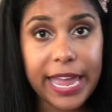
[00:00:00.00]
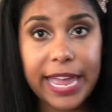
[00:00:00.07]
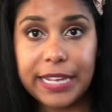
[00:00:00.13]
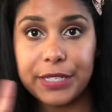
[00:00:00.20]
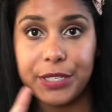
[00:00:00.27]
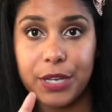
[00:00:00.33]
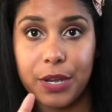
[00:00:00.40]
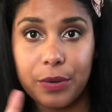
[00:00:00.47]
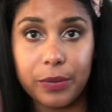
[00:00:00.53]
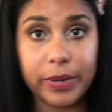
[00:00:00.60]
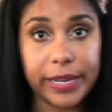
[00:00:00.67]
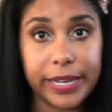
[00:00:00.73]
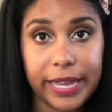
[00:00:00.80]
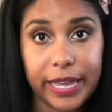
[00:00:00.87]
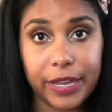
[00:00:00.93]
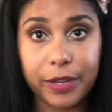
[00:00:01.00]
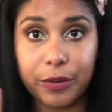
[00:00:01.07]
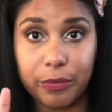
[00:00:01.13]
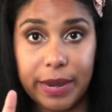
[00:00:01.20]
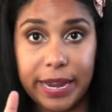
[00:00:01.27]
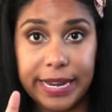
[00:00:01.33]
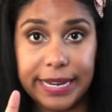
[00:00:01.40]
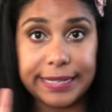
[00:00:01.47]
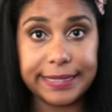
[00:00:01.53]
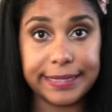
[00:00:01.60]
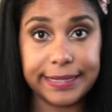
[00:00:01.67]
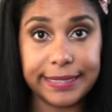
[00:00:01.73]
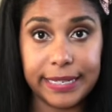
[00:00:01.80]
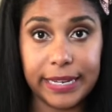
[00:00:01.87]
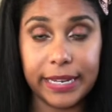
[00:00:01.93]
and don't get
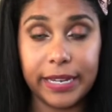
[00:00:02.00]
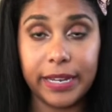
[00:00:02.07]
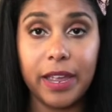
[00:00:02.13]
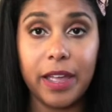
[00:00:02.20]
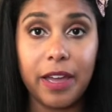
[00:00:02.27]
crazy.